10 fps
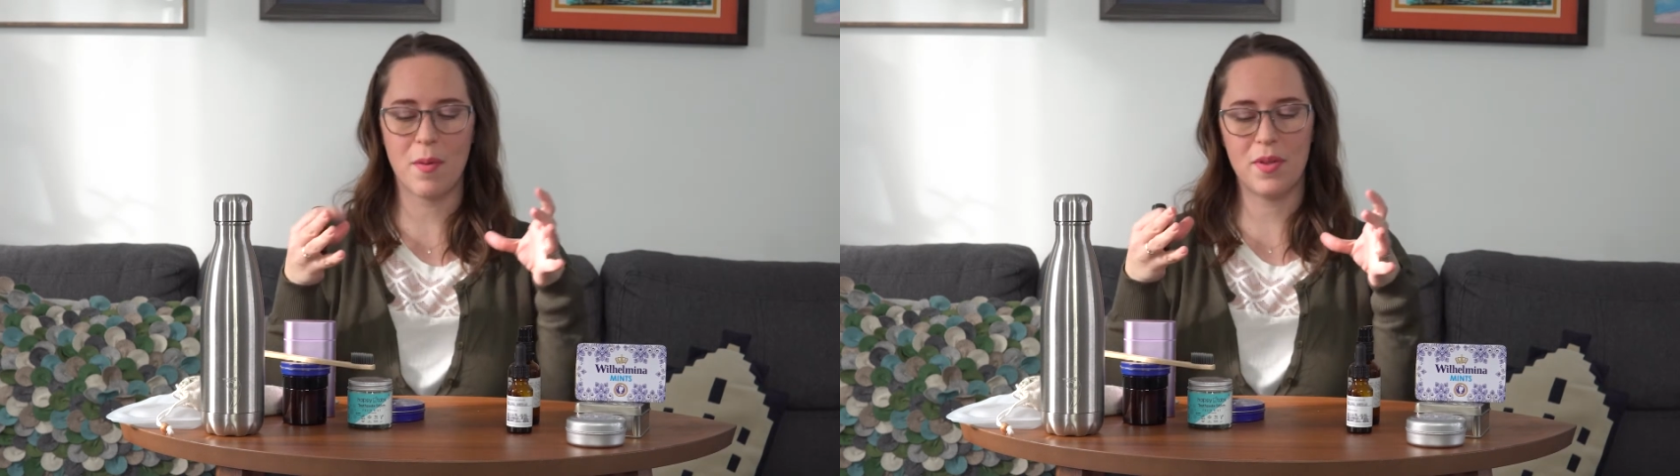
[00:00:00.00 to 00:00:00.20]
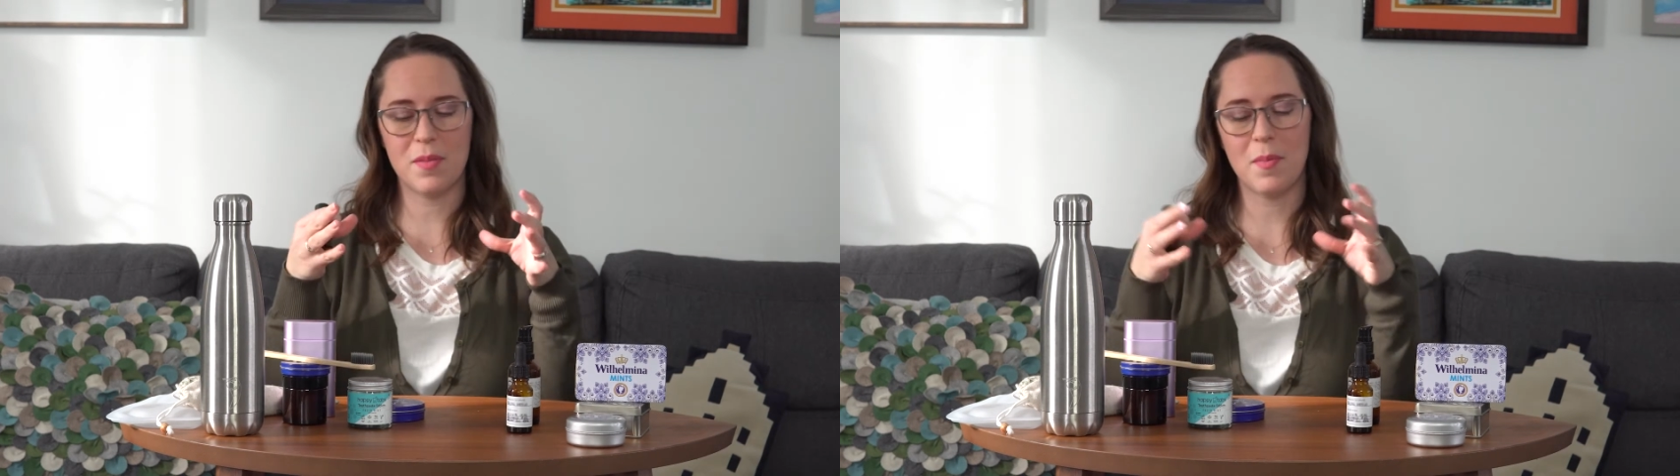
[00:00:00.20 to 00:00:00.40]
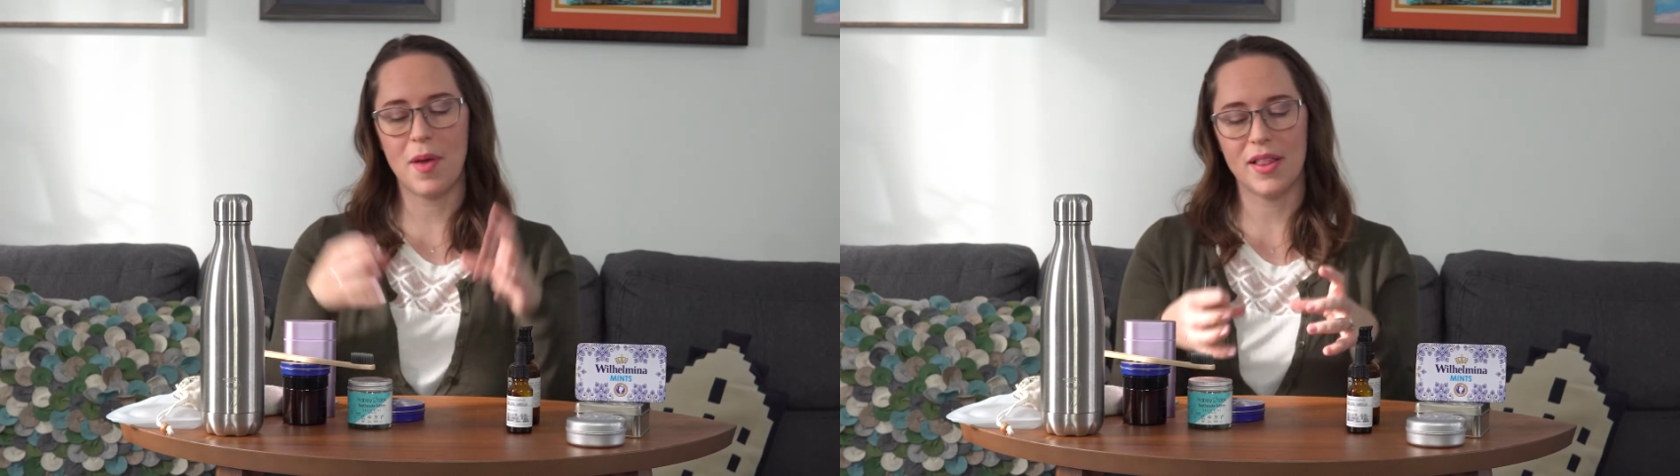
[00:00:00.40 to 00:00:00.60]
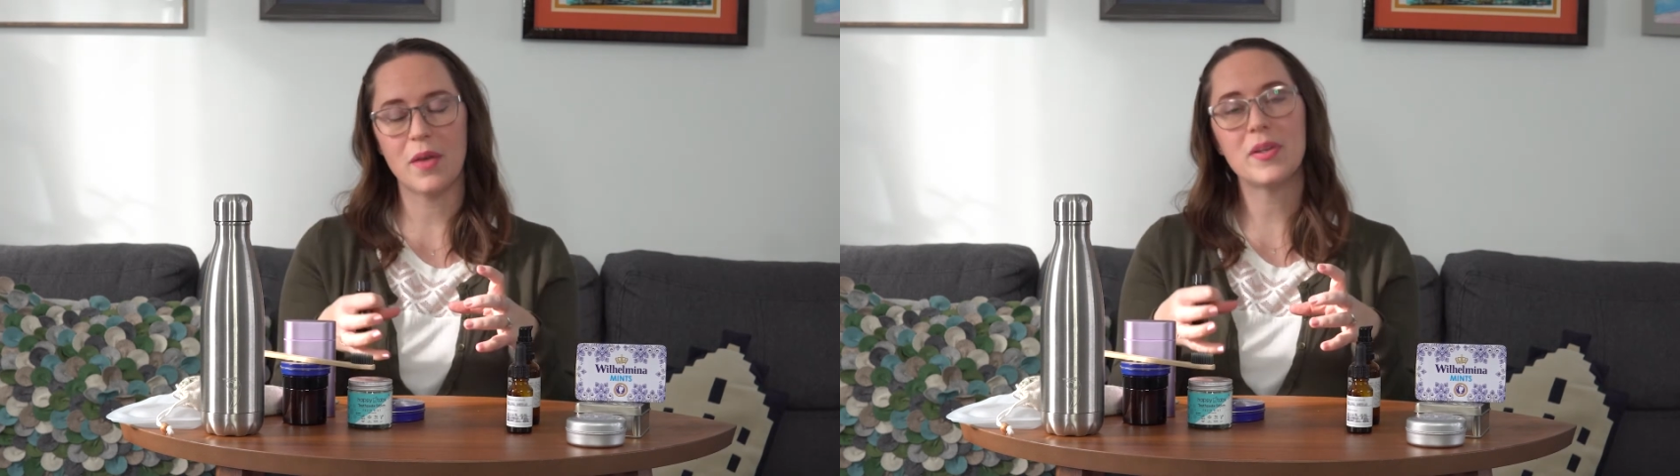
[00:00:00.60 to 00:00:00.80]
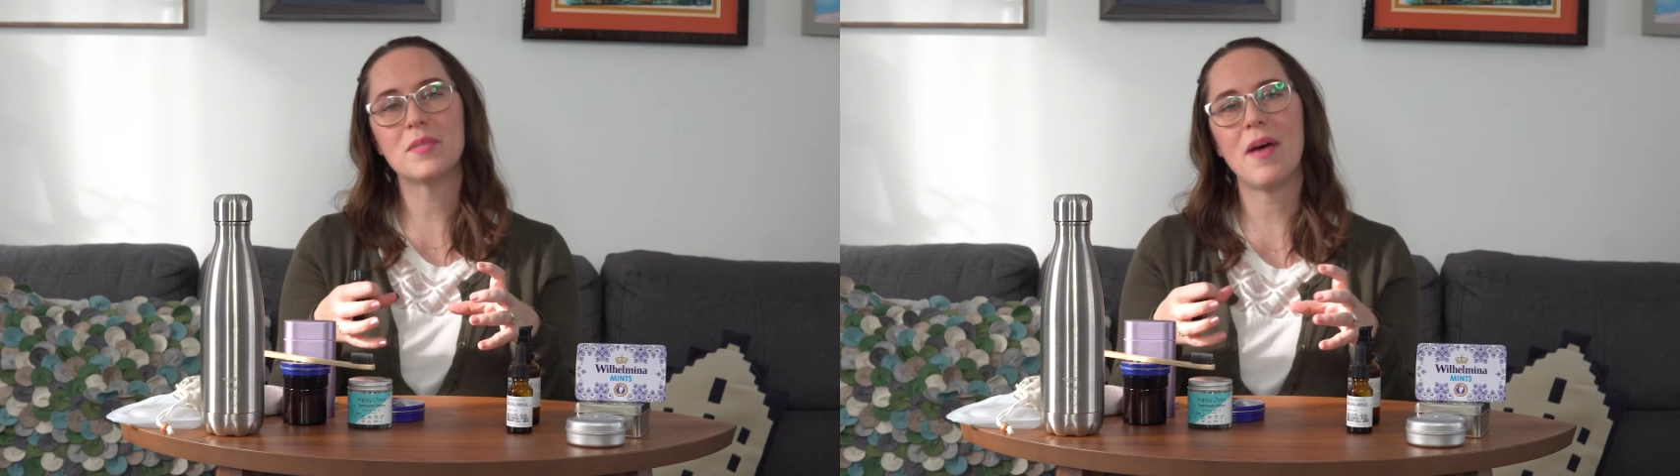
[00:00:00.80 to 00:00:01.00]
put them in my
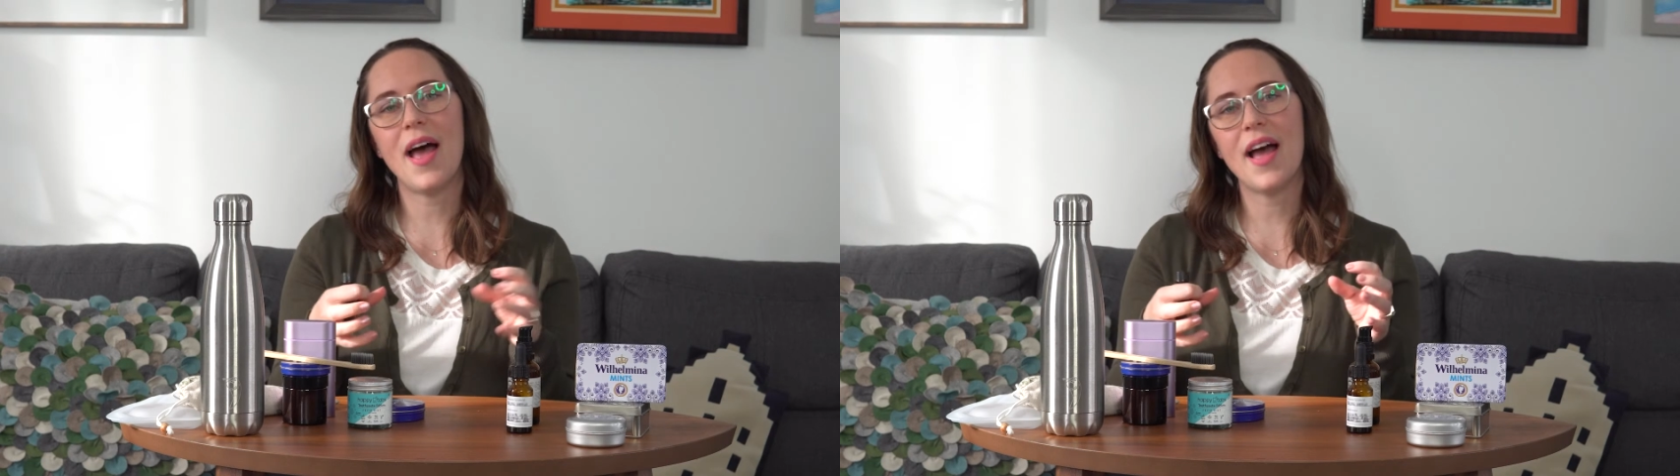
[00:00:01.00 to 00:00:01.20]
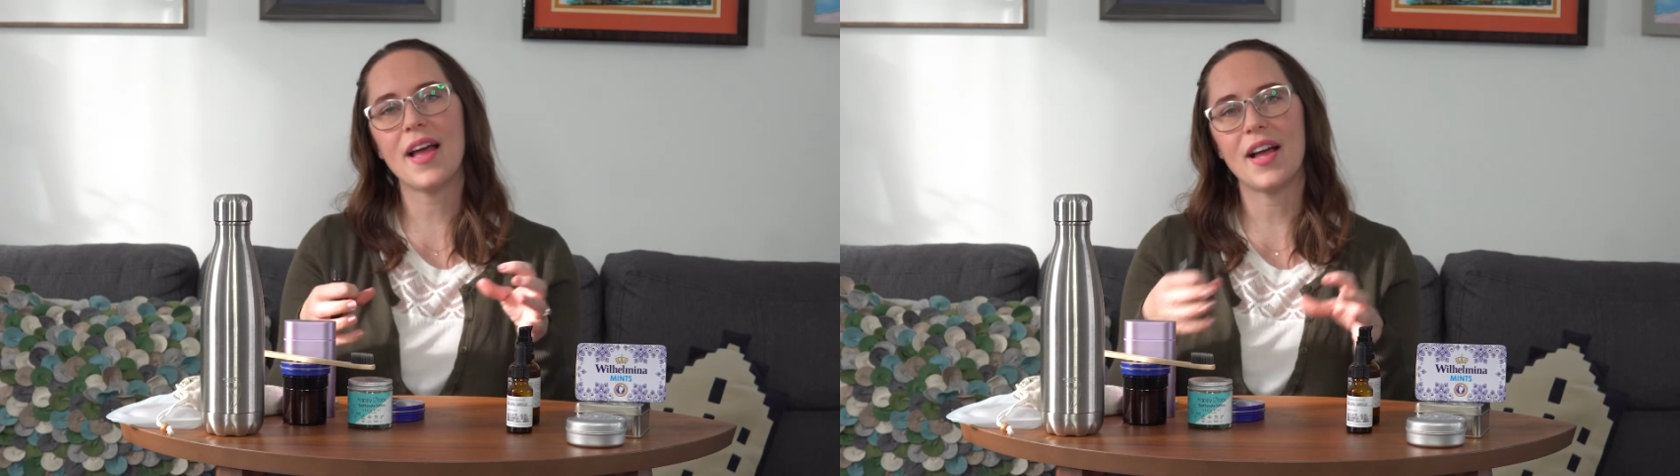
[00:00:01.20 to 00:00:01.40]
liquids bag,